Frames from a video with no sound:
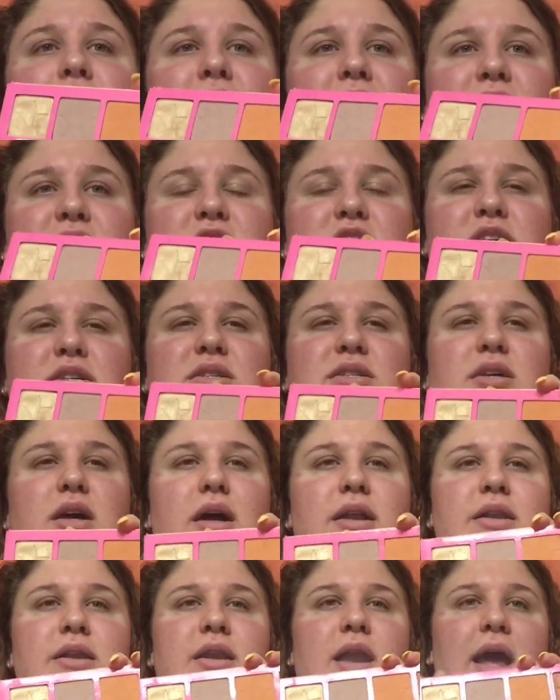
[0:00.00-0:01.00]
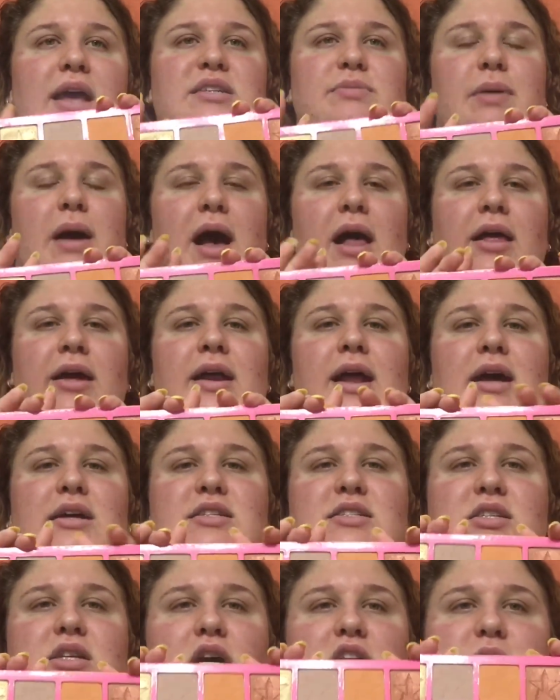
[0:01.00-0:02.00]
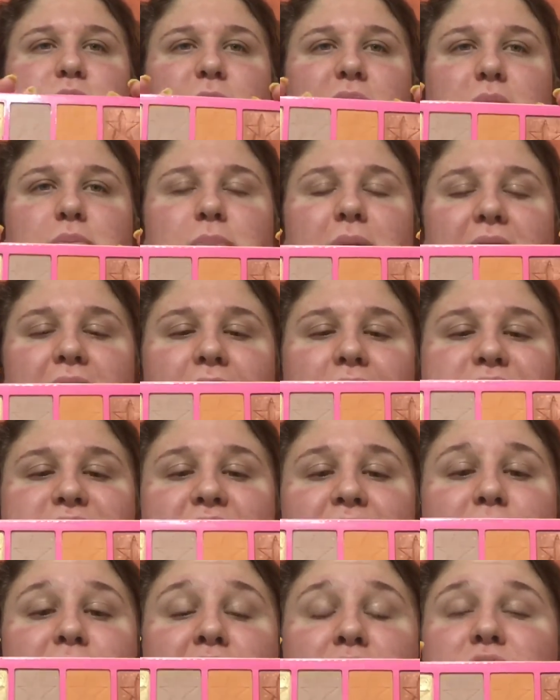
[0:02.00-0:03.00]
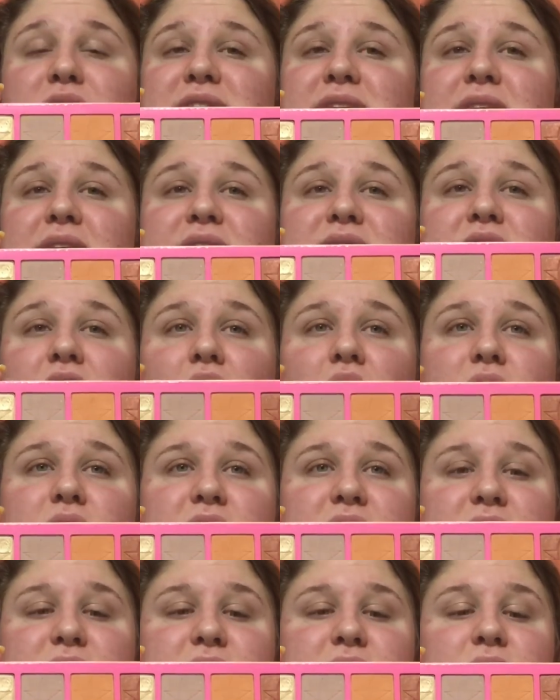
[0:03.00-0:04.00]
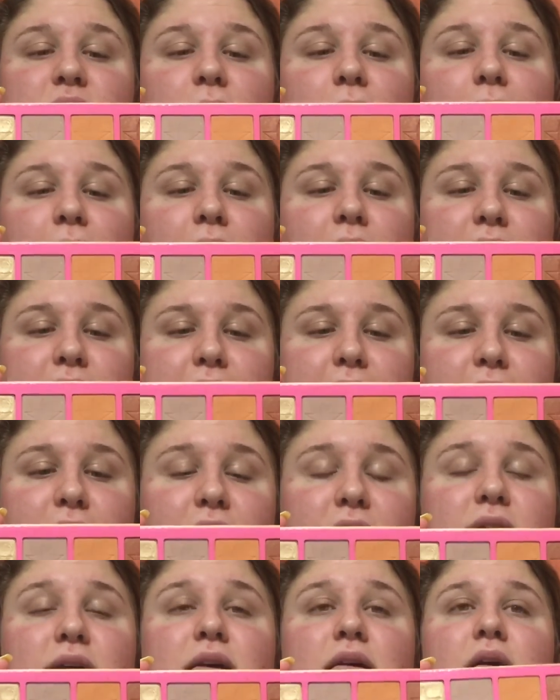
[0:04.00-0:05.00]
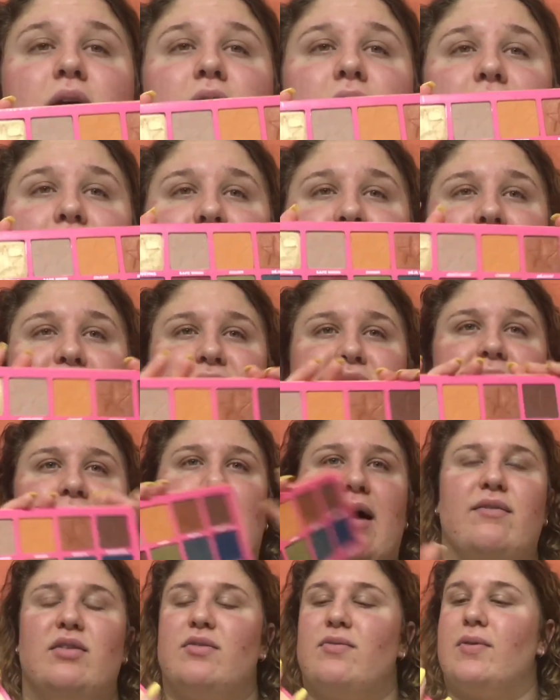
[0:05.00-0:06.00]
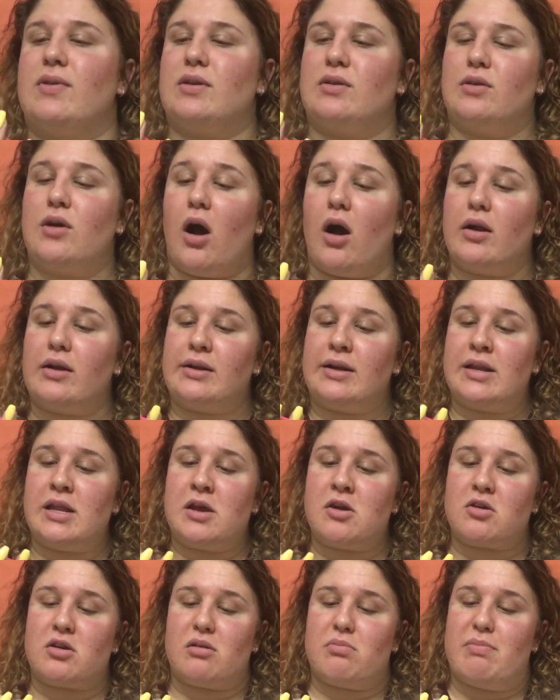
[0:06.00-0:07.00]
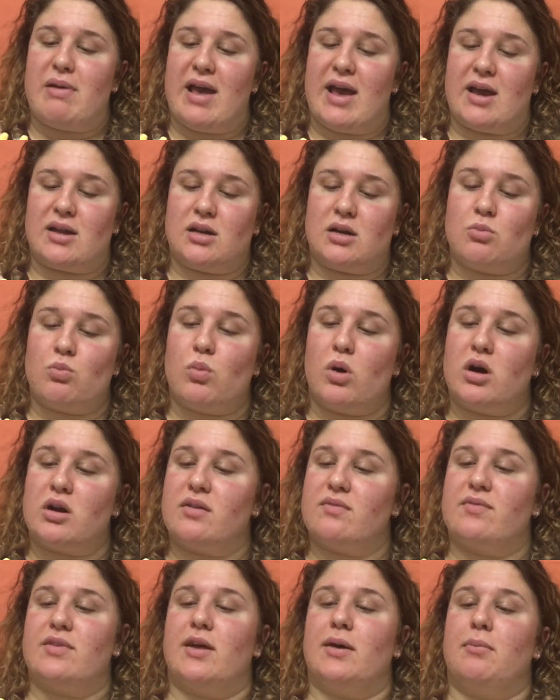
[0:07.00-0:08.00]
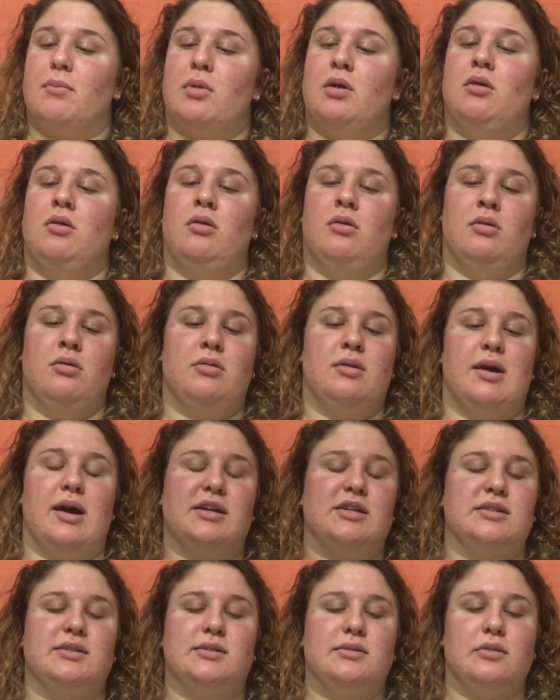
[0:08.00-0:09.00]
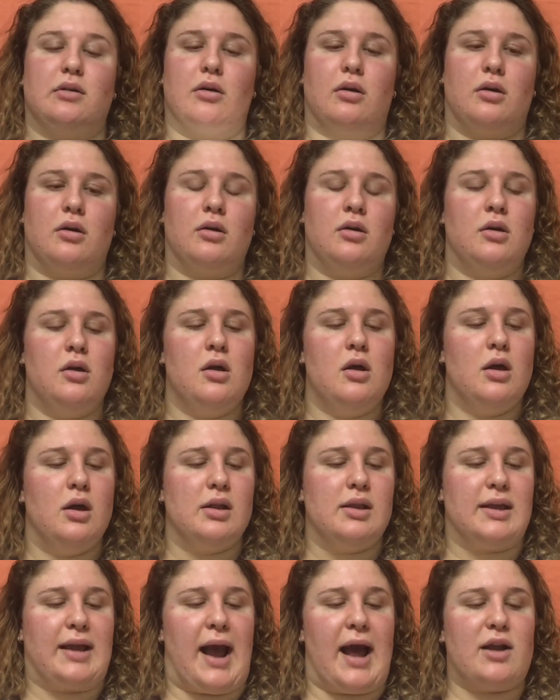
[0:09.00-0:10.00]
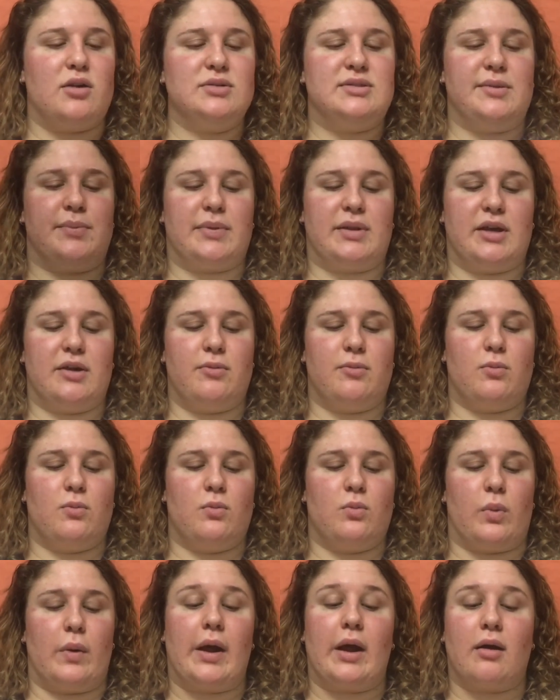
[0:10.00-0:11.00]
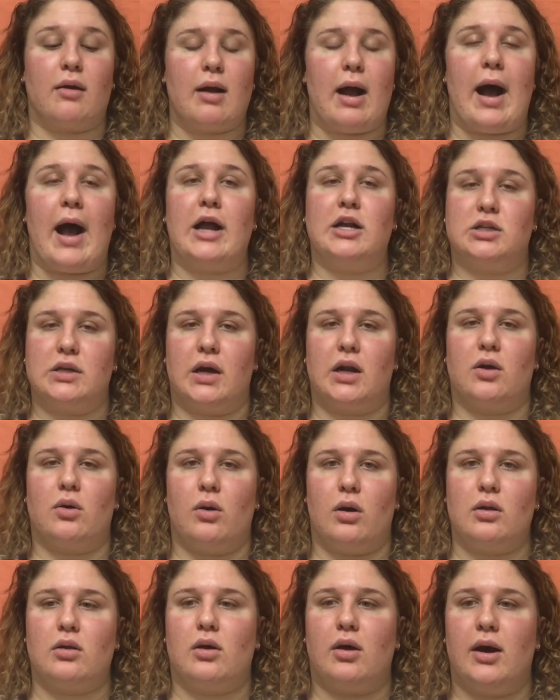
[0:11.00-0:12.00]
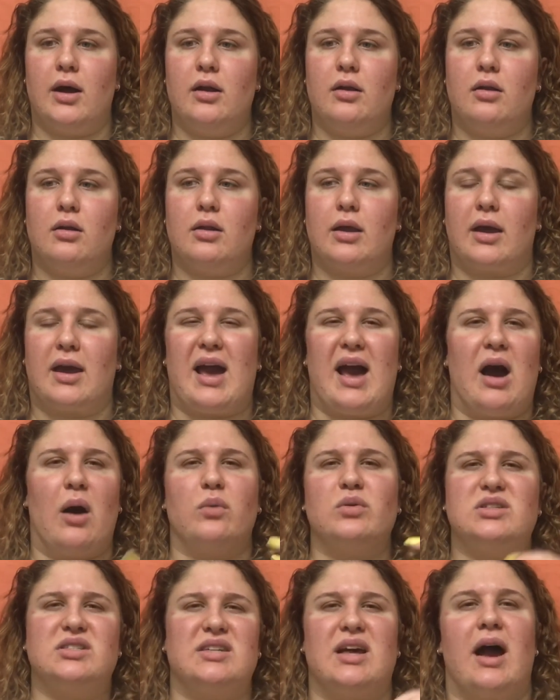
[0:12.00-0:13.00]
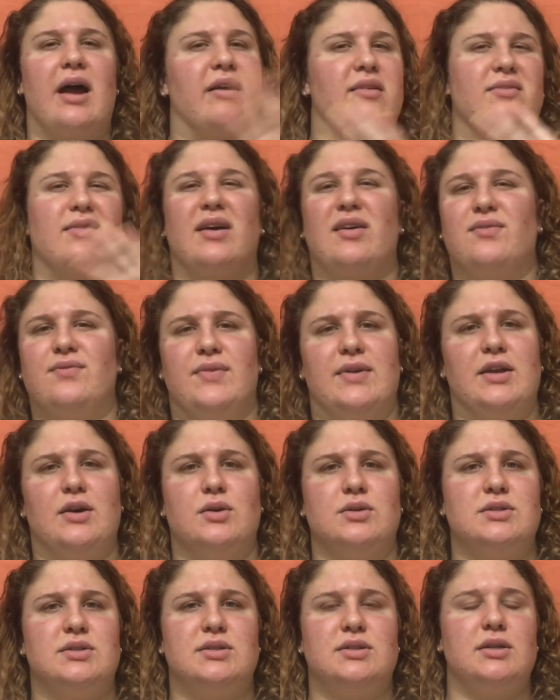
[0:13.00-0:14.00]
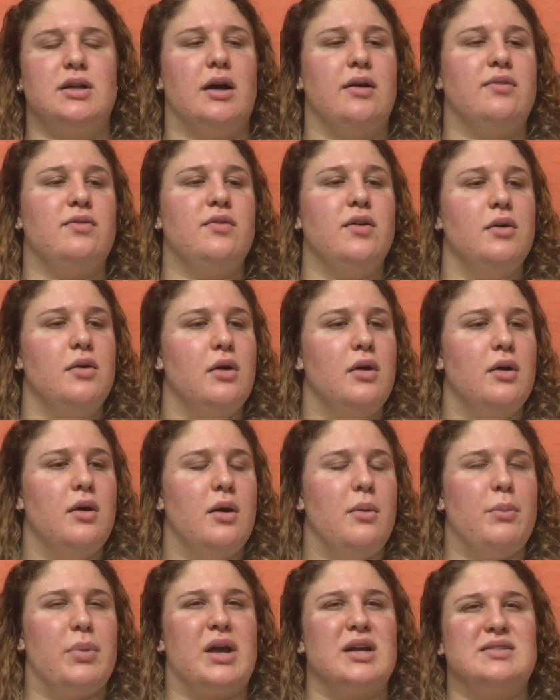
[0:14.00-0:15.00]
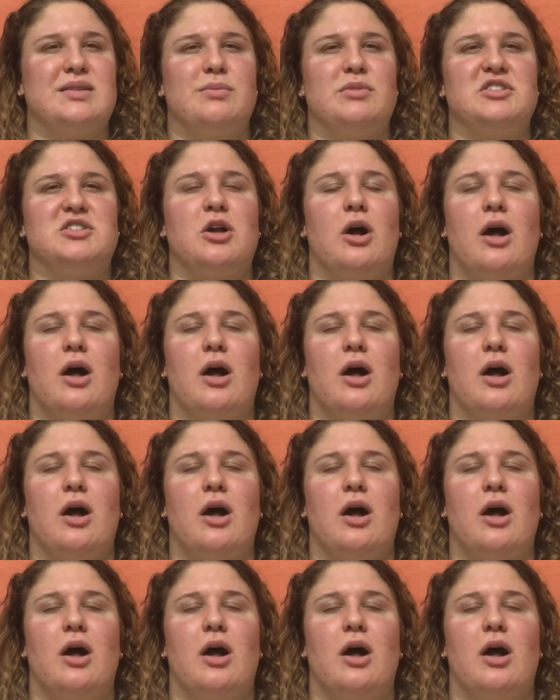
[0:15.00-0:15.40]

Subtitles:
It's just a nice palette. It has such big pans. I've been using this all year and I haven't even got near the pan on one of them. I just, like I don't typically wear eyeshadow a lot, like outside of like videos and stuff, because I'm